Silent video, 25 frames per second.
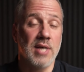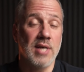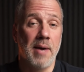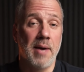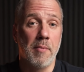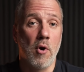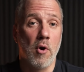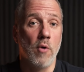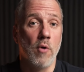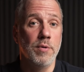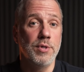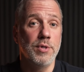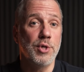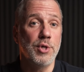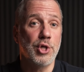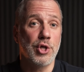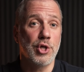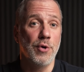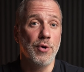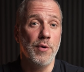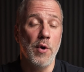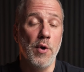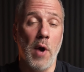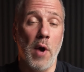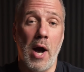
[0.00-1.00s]
I'm going to
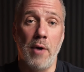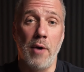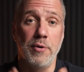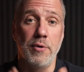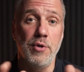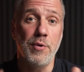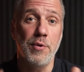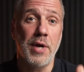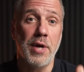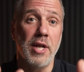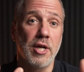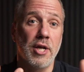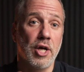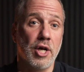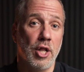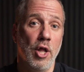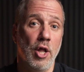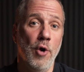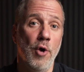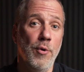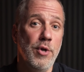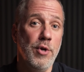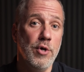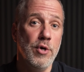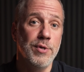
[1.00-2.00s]
show you how you can
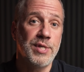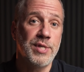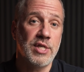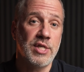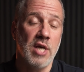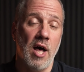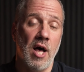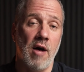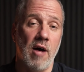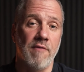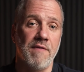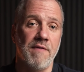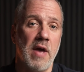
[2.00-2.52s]
clone yourself